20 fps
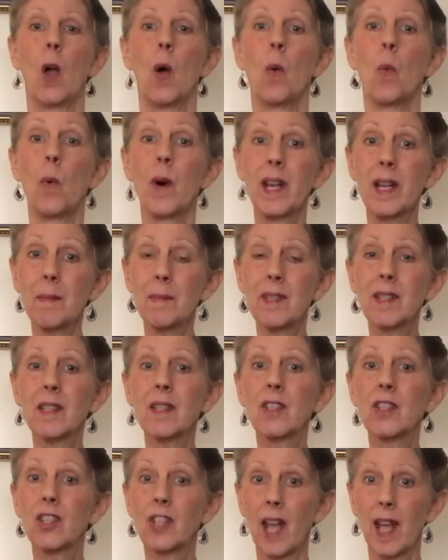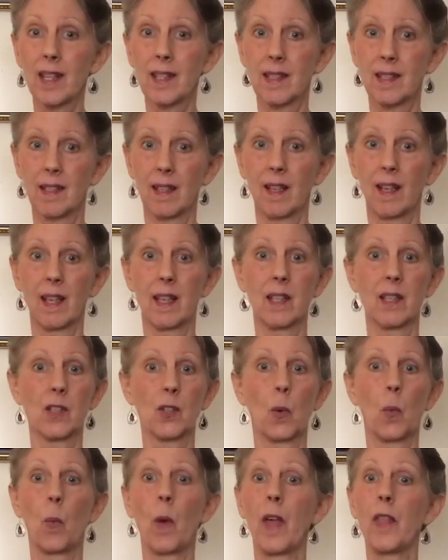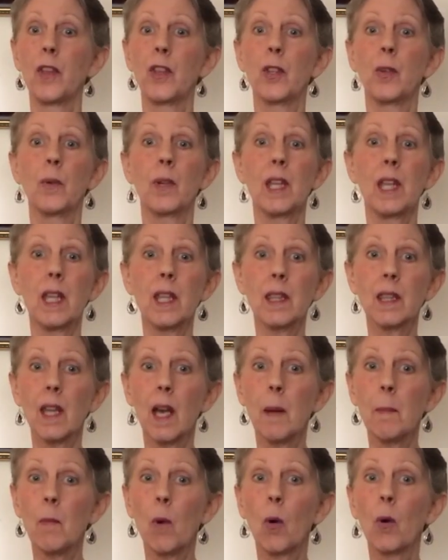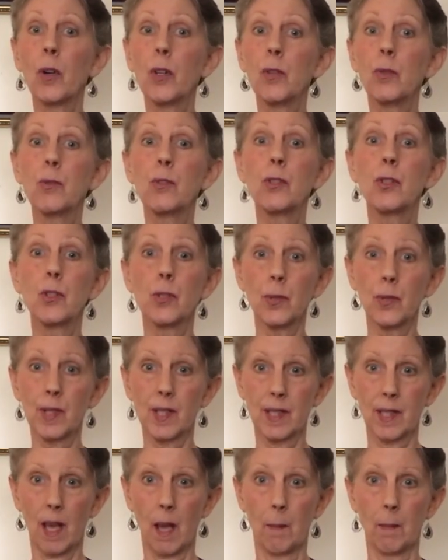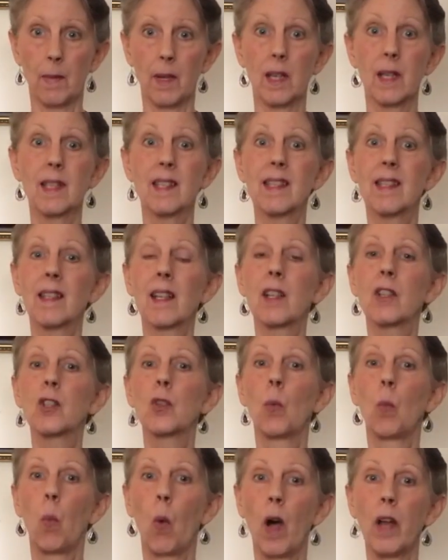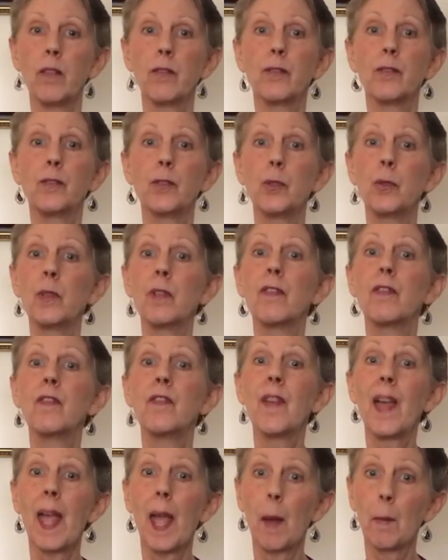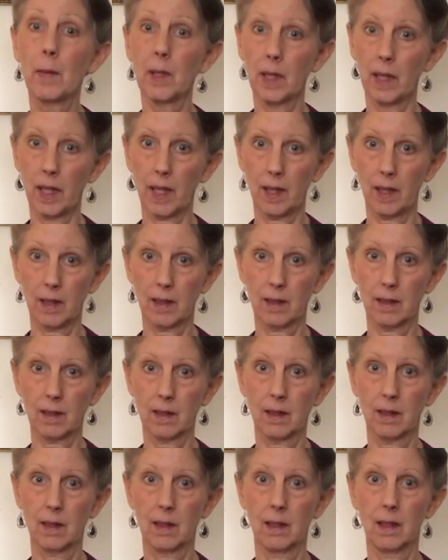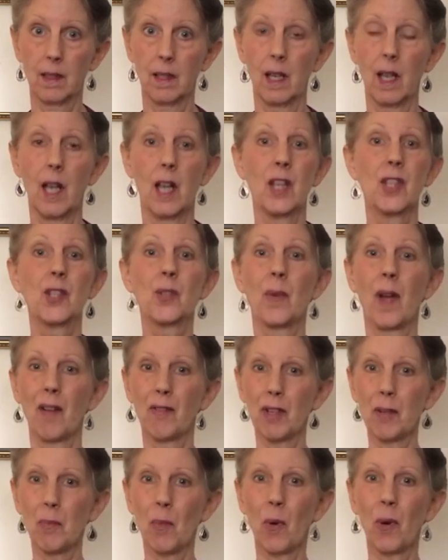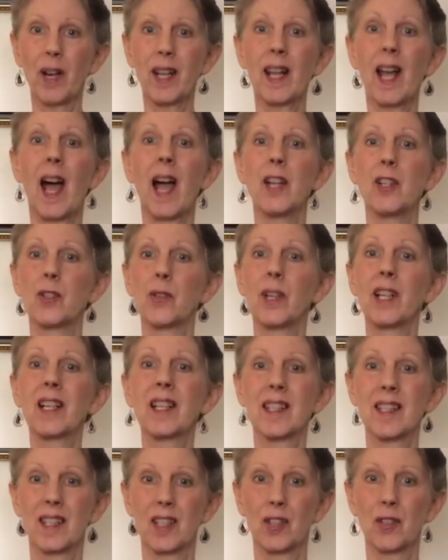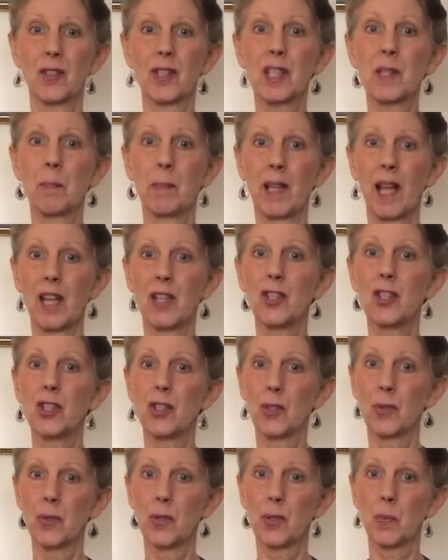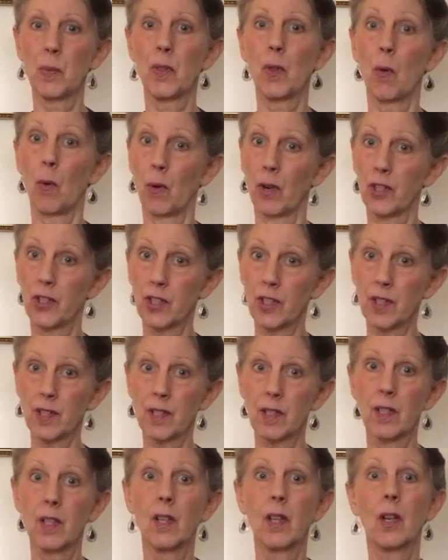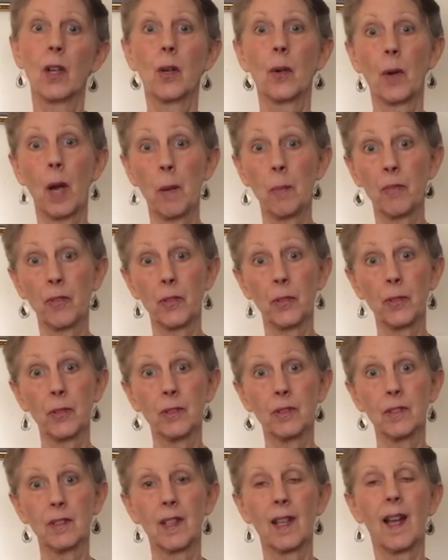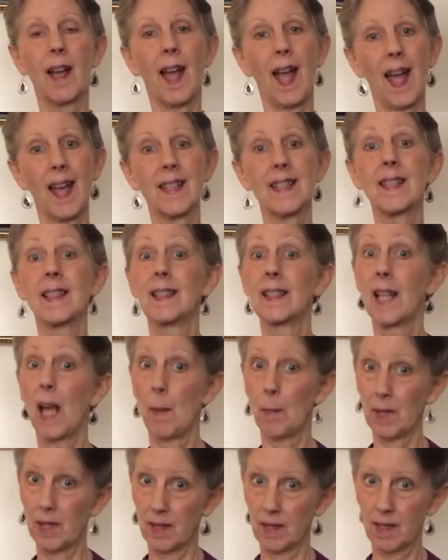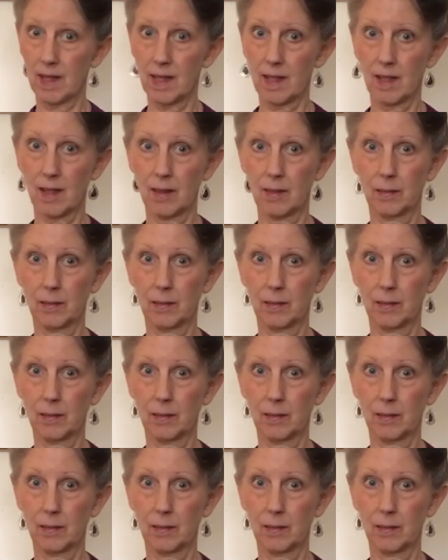What I'm suggesting is whether you eat them or you juice them, stick to one food family. So every morning I drink a citrus blend juice with oranges, grapefruit, and lemons.